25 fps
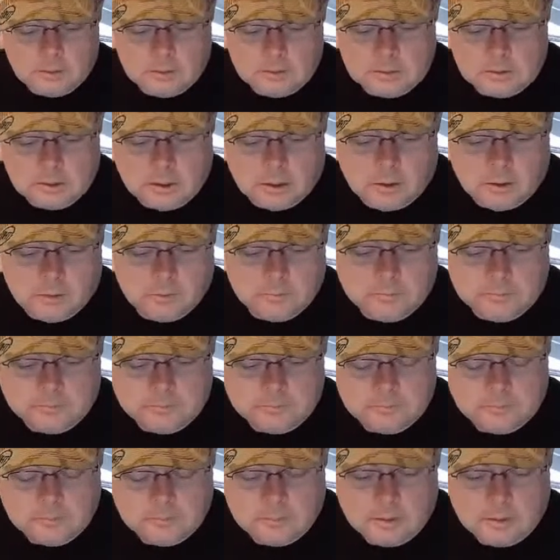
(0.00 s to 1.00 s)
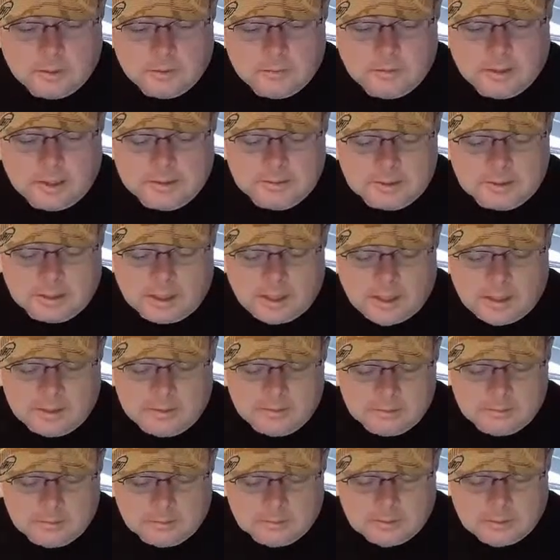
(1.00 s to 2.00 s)
So, thanks a
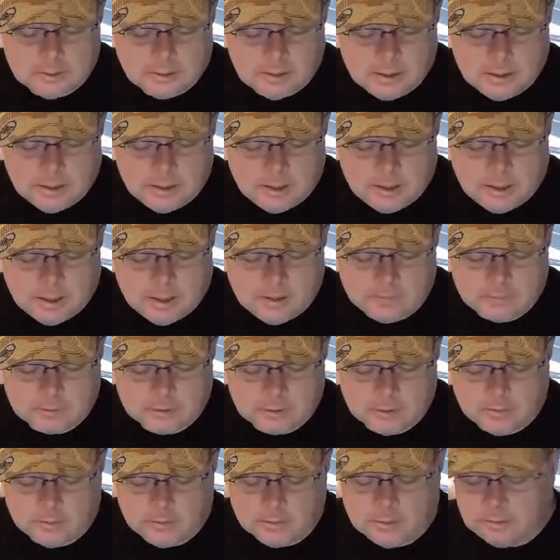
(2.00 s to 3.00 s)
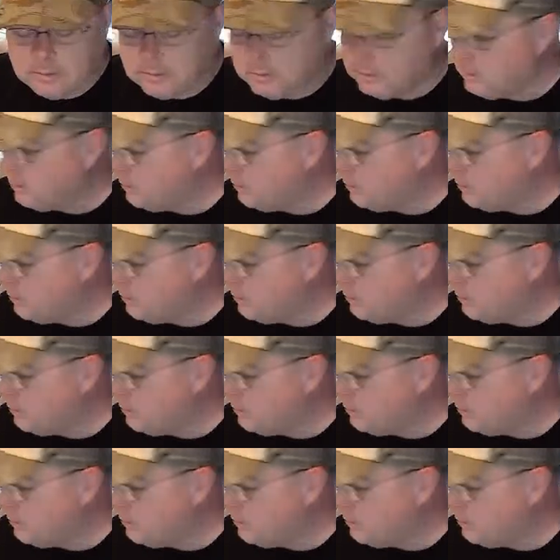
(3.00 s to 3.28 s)
lot. Have a good one.